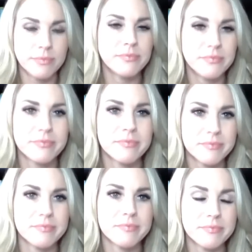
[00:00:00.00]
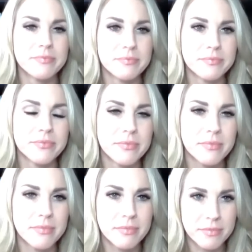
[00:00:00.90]

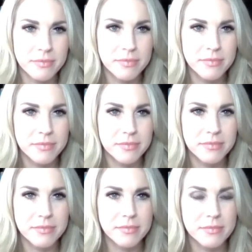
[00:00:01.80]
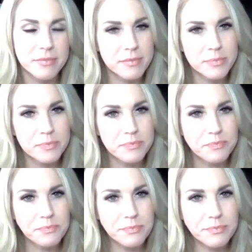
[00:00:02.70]

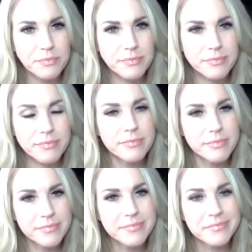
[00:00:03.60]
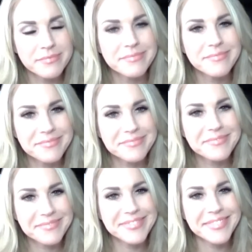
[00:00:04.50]

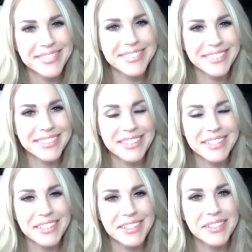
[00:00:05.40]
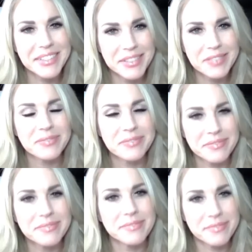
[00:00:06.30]

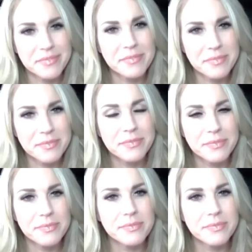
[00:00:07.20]
(silent)